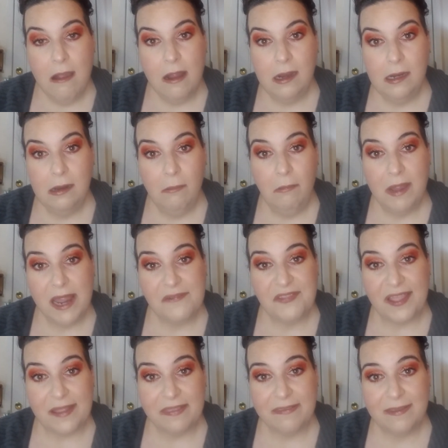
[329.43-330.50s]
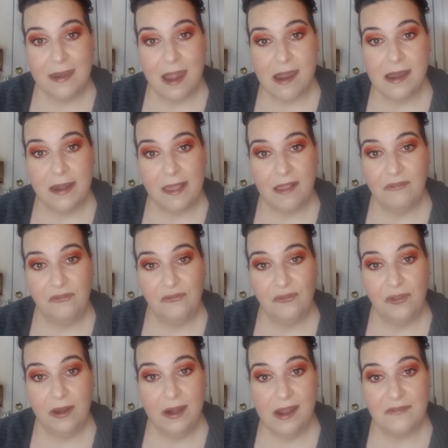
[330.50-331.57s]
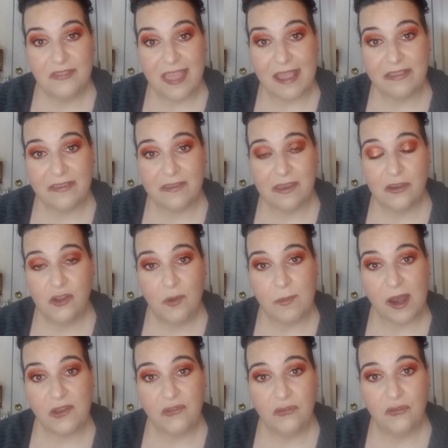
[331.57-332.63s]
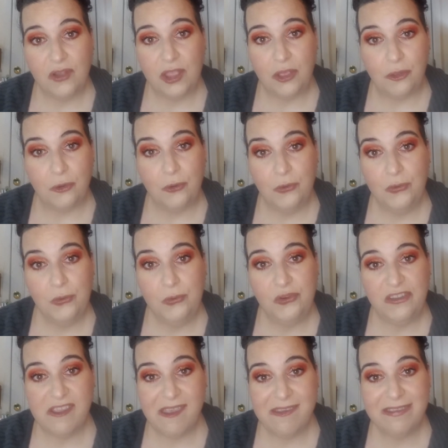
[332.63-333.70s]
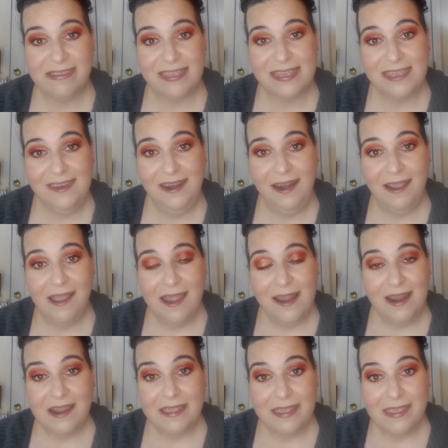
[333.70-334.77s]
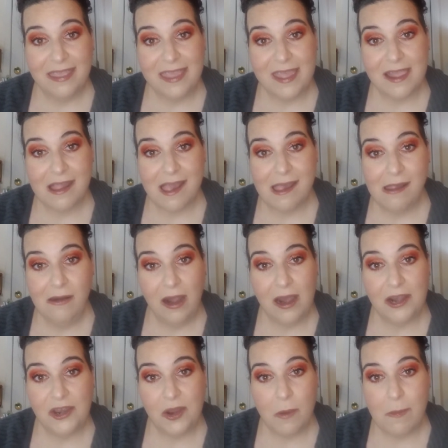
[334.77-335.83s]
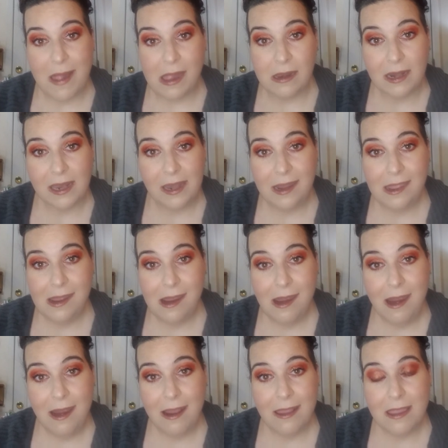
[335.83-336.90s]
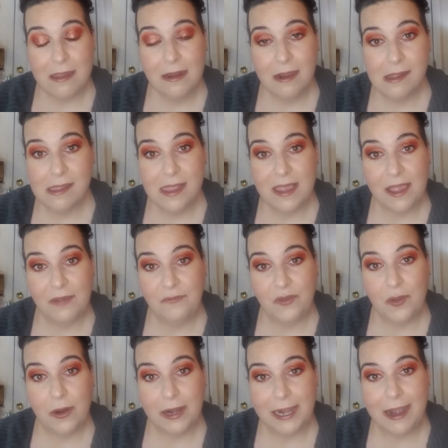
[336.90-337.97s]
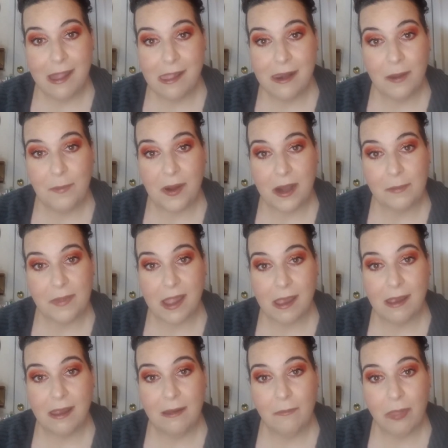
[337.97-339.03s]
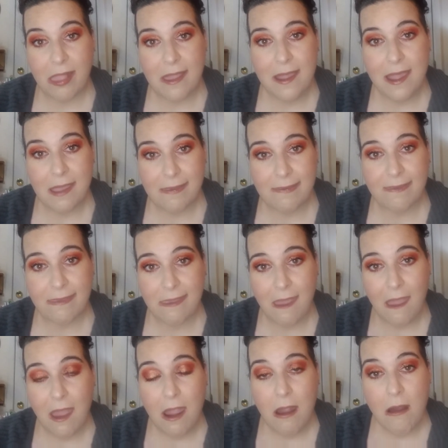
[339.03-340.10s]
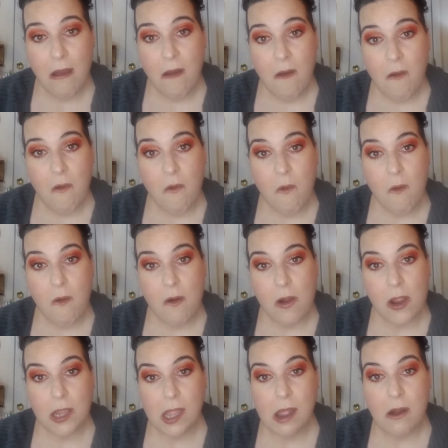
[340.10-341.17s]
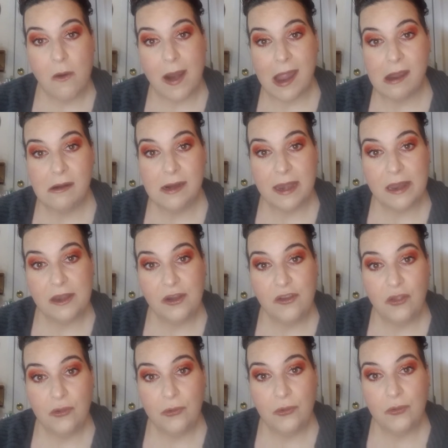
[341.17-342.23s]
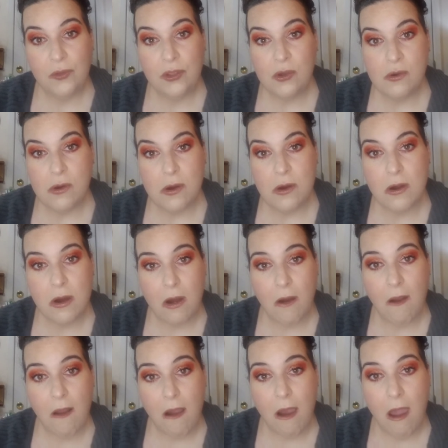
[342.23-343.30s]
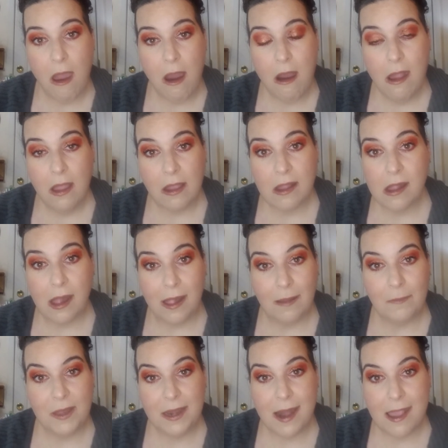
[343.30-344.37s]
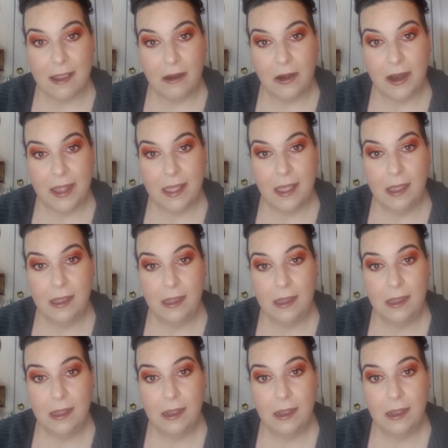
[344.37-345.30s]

um, if that's not enough, if that's too much for you, just get out on your balcony if you're in an apartment complex or go out into your common area